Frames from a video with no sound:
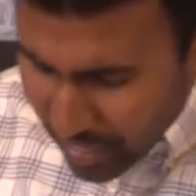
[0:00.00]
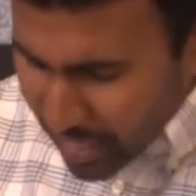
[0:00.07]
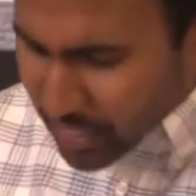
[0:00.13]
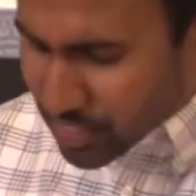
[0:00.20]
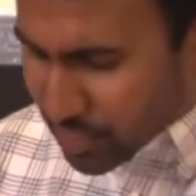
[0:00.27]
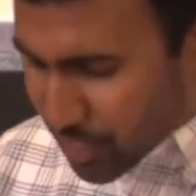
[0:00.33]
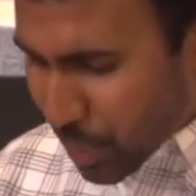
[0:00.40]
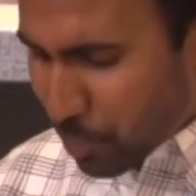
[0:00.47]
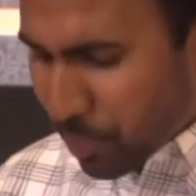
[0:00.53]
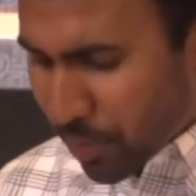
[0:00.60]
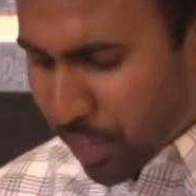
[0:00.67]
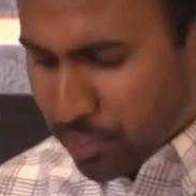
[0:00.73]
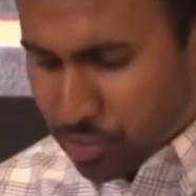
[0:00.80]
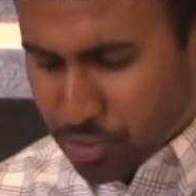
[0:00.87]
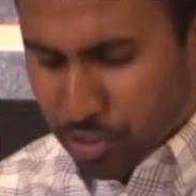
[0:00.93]
The next step in
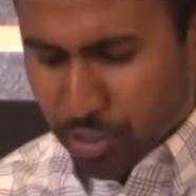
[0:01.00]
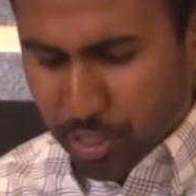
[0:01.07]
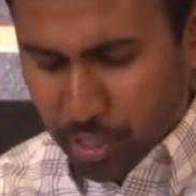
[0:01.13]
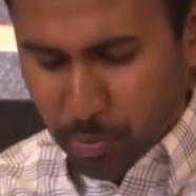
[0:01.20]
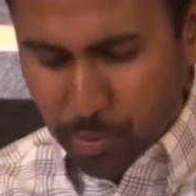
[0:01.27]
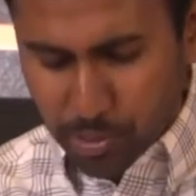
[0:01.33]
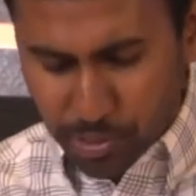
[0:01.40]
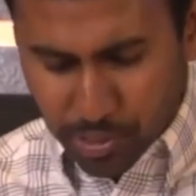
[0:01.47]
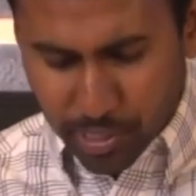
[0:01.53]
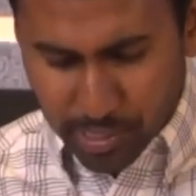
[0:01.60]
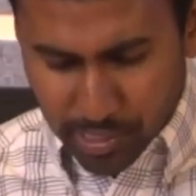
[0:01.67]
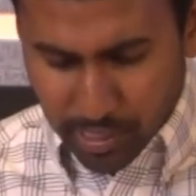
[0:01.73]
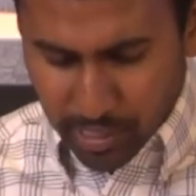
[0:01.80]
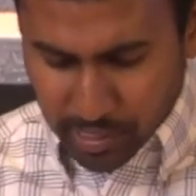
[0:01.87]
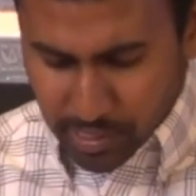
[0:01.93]
that journey with
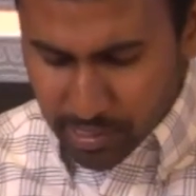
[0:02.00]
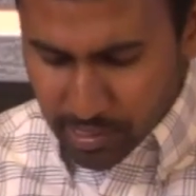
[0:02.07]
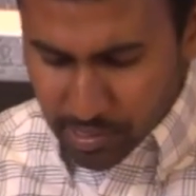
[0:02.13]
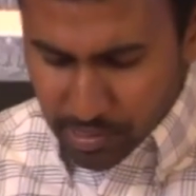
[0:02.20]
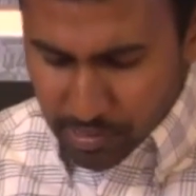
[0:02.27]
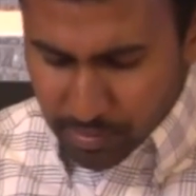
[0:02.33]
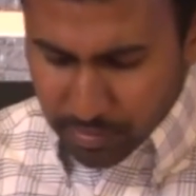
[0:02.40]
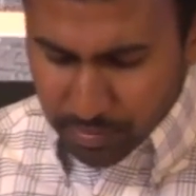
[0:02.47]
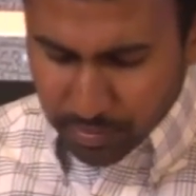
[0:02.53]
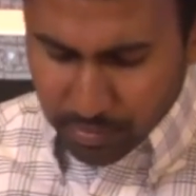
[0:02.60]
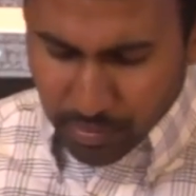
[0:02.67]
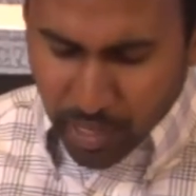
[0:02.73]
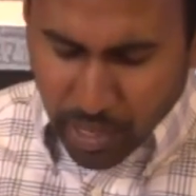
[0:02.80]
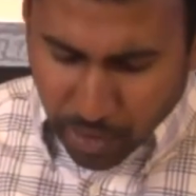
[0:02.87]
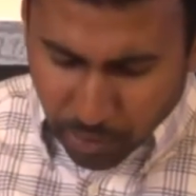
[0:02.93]
Jesus.
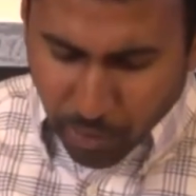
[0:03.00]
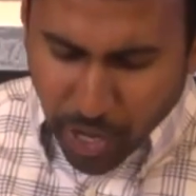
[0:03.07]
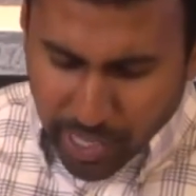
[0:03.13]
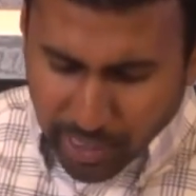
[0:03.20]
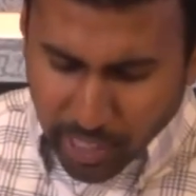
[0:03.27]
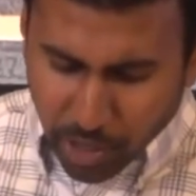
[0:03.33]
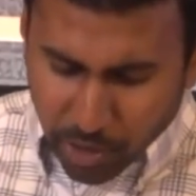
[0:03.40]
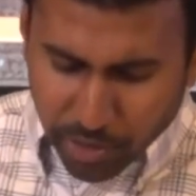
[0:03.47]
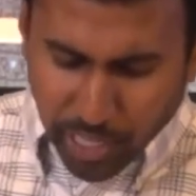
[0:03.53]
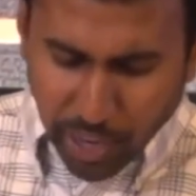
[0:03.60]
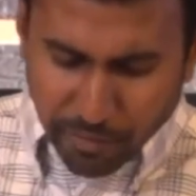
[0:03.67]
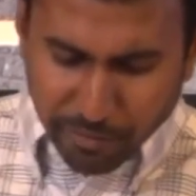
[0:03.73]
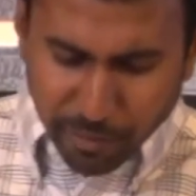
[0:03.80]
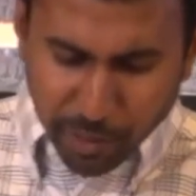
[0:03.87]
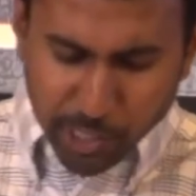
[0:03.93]
And right there on
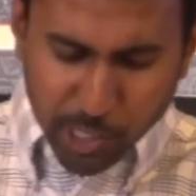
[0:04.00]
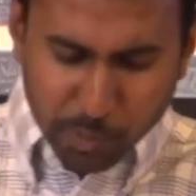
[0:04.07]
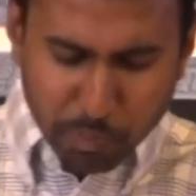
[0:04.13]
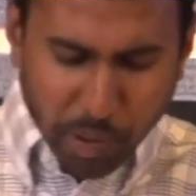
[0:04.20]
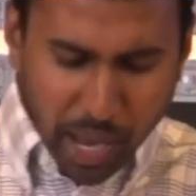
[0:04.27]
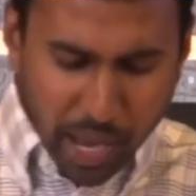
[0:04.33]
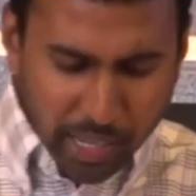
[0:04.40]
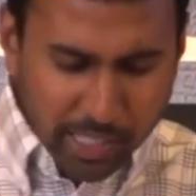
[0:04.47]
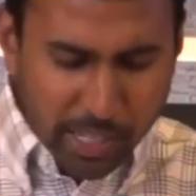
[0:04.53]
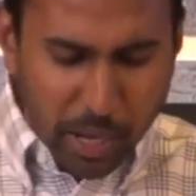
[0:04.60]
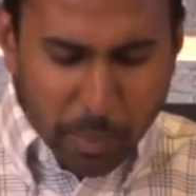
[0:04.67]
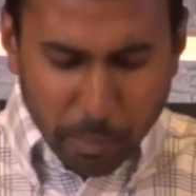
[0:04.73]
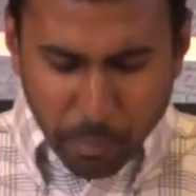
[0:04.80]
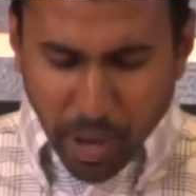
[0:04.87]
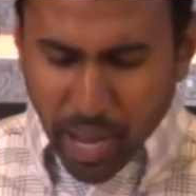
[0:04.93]
that first box,
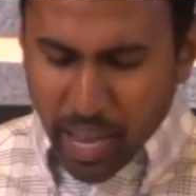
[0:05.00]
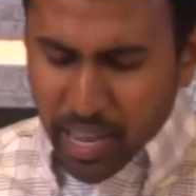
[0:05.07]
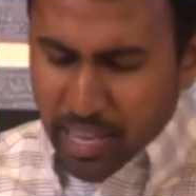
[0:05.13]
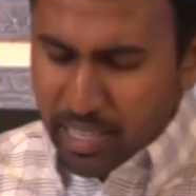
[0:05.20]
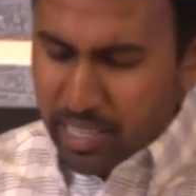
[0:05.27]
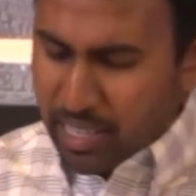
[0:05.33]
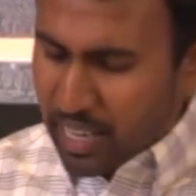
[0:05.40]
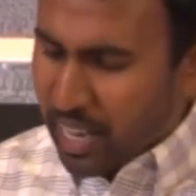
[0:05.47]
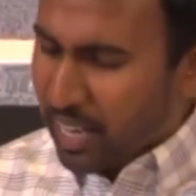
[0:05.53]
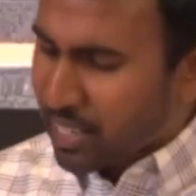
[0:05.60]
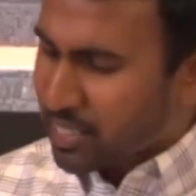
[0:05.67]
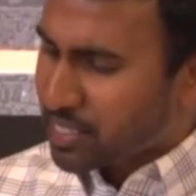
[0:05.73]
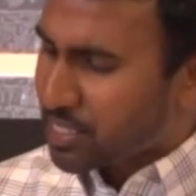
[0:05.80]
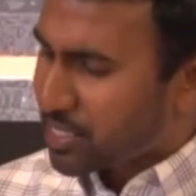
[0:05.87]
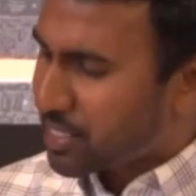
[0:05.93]
my
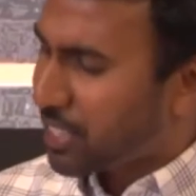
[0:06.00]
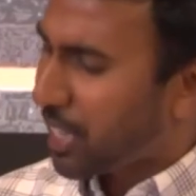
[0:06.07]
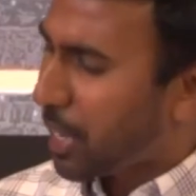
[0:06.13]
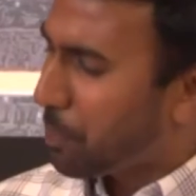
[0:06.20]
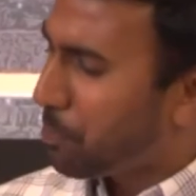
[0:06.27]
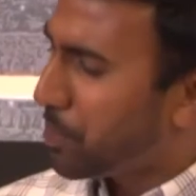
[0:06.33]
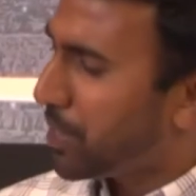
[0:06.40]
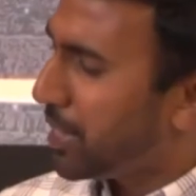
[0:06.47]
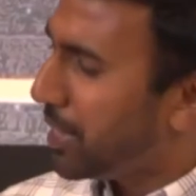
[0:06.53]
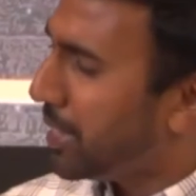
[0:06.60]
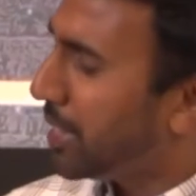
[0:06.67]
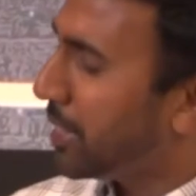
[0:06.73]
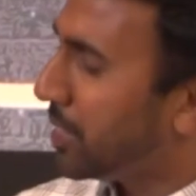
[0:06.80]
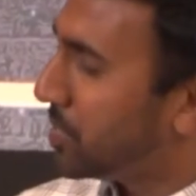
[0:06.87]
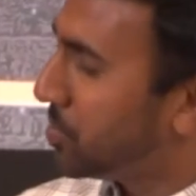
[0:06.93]
next step
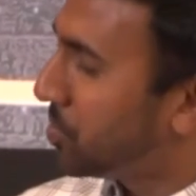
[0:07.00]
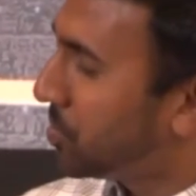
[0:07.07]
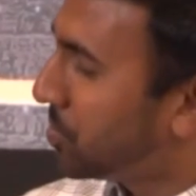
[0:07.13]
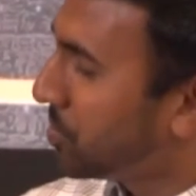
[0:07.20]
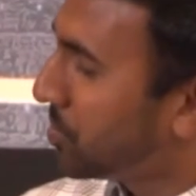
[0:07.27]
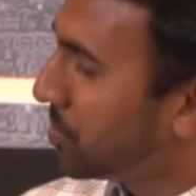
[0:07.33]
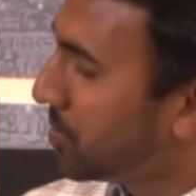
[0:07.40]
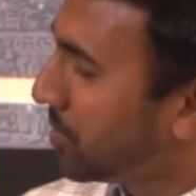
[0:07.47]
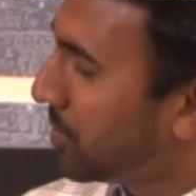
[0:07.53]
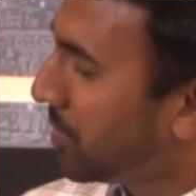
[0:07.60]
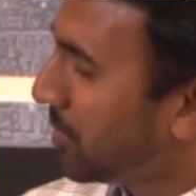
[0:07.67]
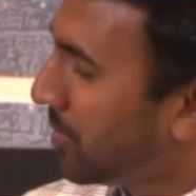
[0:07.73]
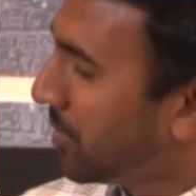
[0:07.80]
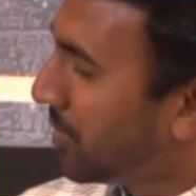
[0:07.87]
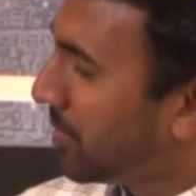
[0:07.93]
is
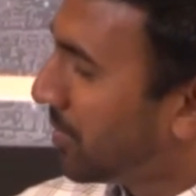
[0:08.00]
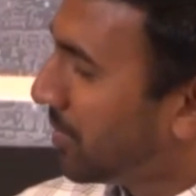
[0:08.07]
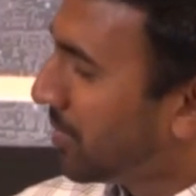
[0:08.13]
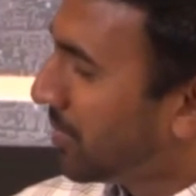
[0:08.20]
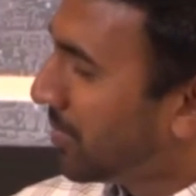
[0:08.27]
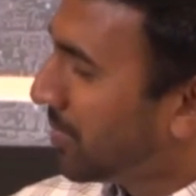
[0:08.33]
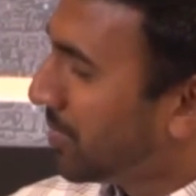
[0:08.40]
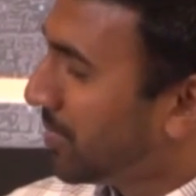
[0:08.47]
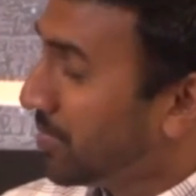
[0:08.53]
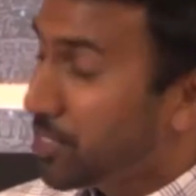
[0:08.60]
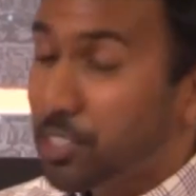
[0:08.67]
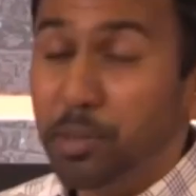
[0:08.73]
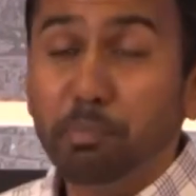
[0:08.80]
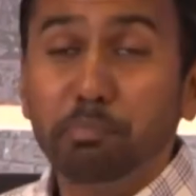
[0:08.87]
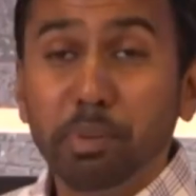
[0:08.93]

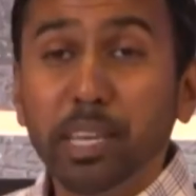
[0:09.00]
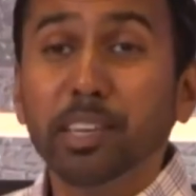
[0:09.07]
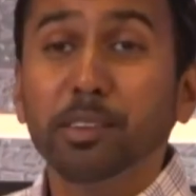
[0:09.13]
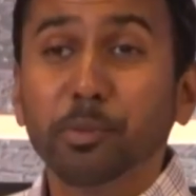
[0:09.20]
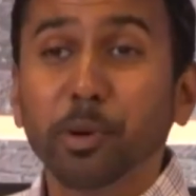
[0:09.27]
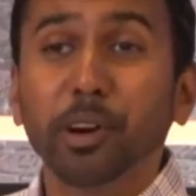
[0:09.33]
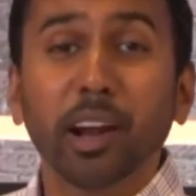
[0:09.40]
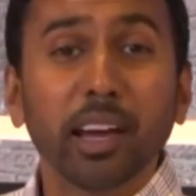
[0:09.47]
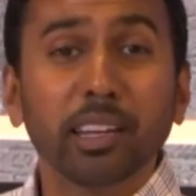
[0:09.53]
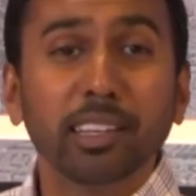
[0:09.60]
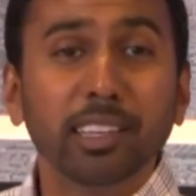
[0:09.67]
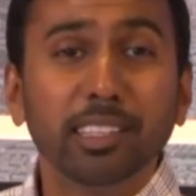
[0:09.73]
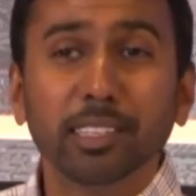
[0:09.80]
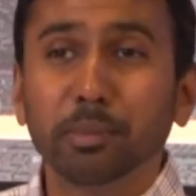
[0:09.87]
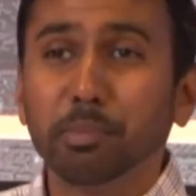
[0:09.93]
to be where I
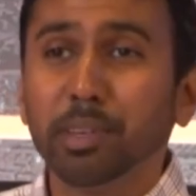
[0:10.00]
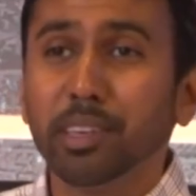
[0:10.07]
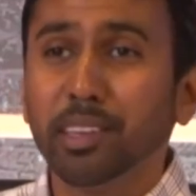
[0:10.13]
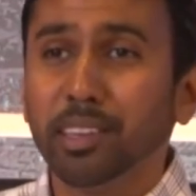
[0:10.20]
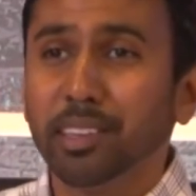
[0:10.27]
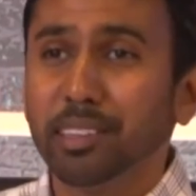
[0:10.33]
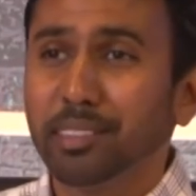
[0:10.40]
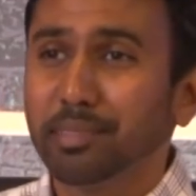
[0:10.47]
need to be.